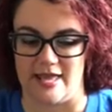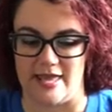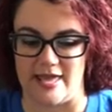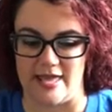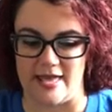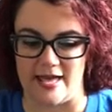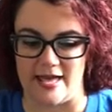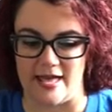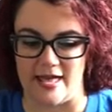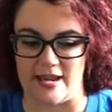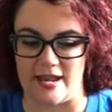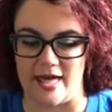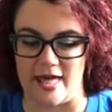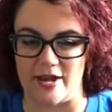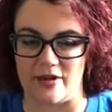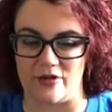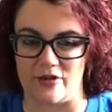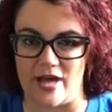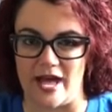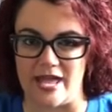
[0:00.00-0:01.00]
And
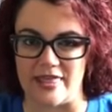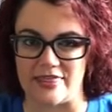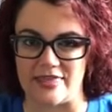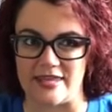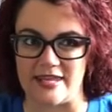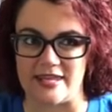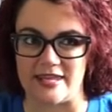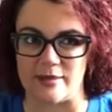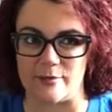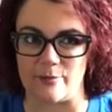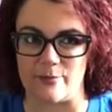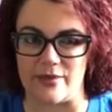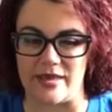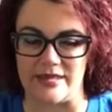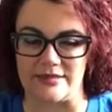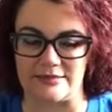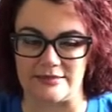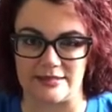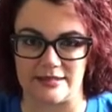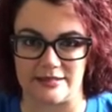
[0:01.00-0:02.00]
I think it
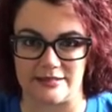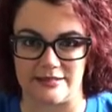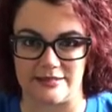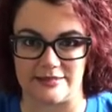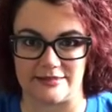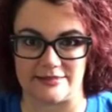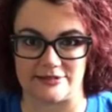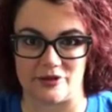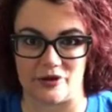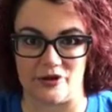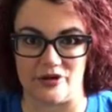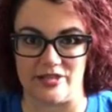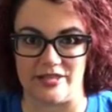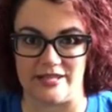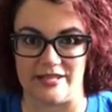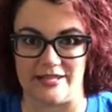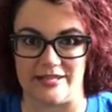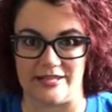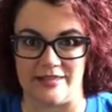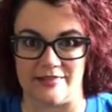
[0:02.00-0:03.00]
basically
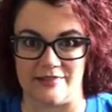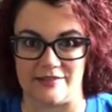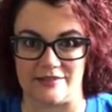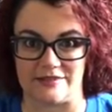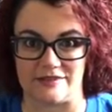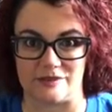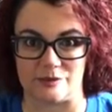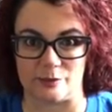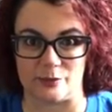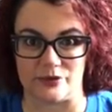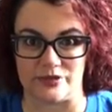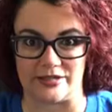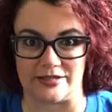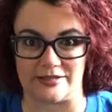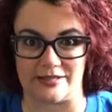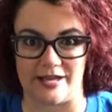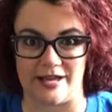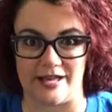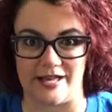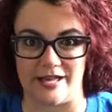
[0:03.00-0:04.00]
started in the
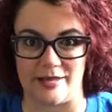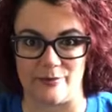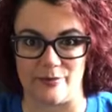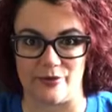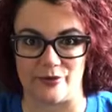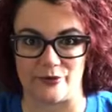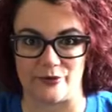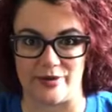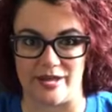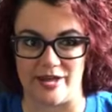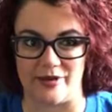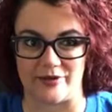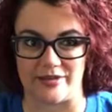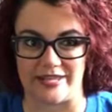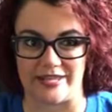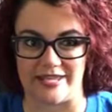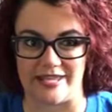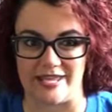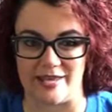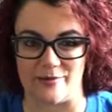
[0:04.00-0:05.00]
springtime
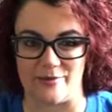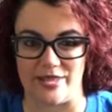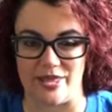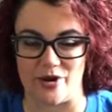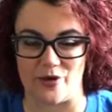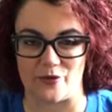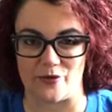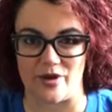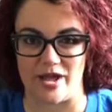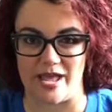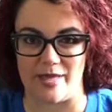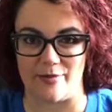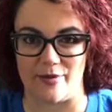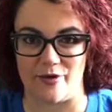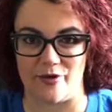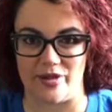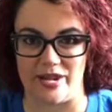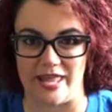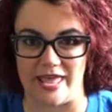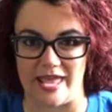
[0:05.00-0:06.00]
around Camp
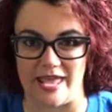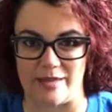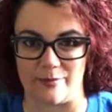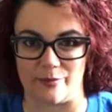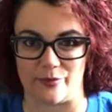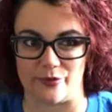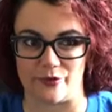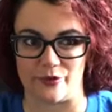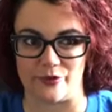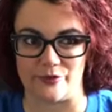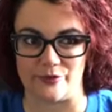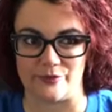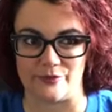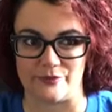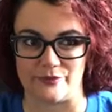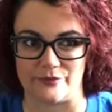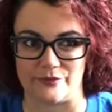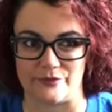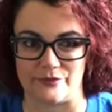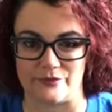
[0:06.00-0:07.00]
NaNoWriMo in April.
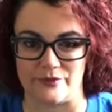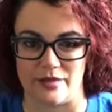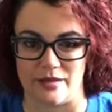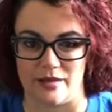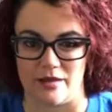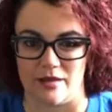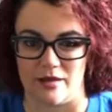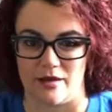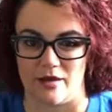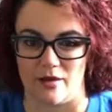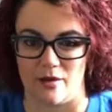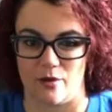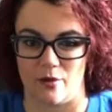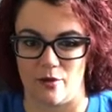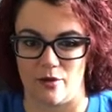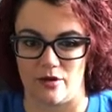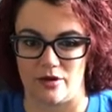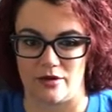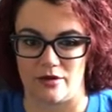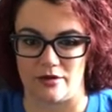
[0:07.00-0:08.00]

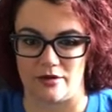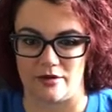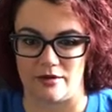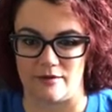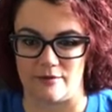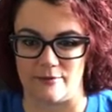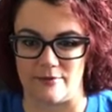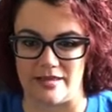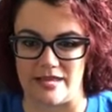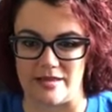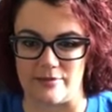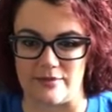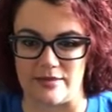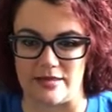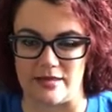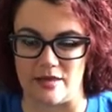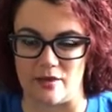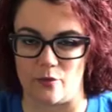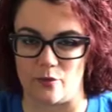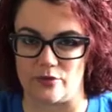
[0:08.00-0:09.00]
Or
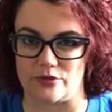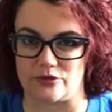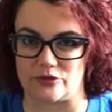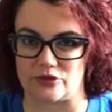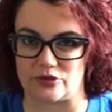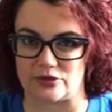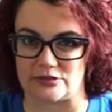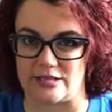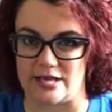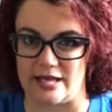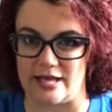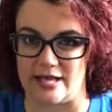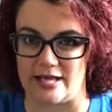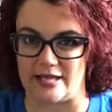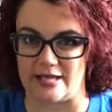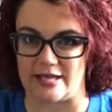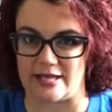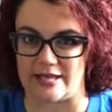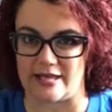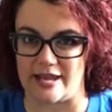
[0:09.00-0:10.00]
maybe it was
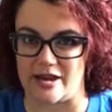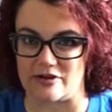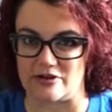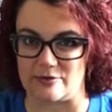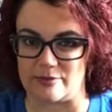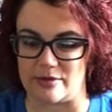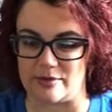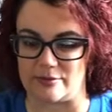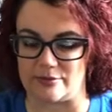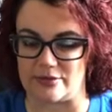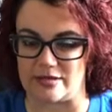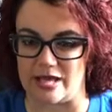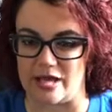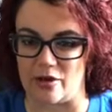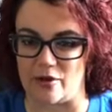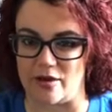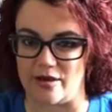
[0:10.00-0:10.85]
July. I can't remember now.